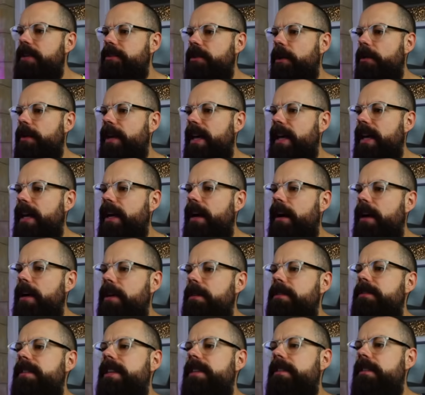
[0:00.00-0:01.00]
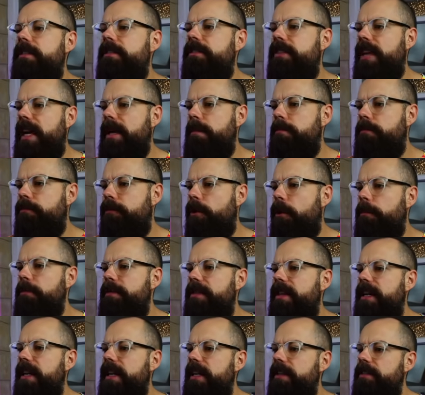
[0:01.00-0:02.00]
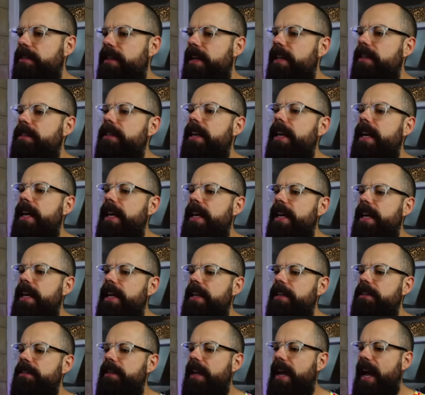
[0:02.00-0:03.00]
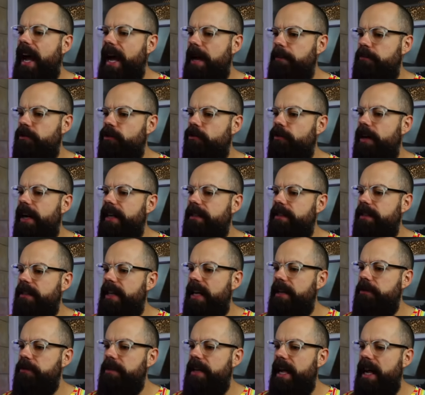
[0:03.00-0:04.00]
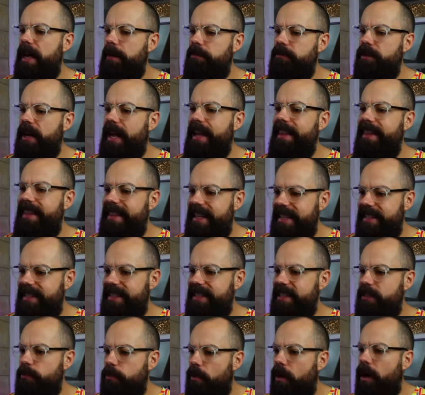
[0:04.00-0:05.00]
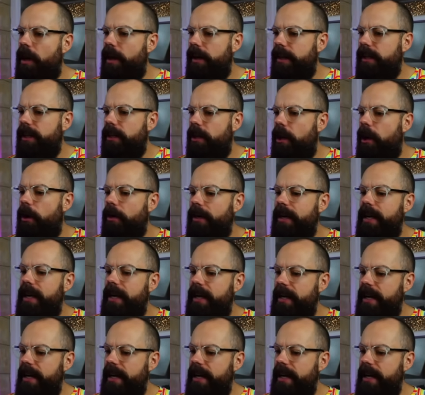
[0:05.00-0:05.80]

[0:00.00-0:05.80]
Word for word: So here I did the same prompt, then I said, here is the abstract, and that was the abstract, and this is what I got.